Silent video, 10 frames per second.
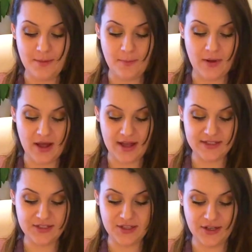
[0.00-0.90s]

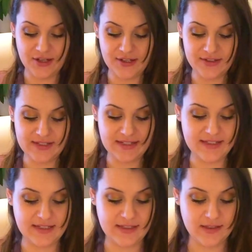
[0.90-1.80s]
the good news is
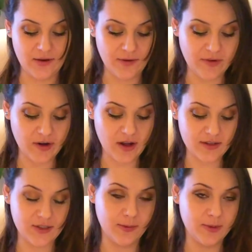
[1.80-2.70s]
it's over
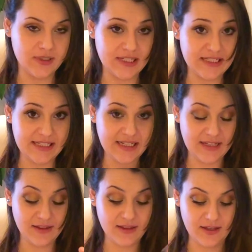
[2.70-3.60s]
November
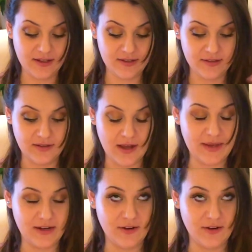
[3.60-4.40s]
16th. And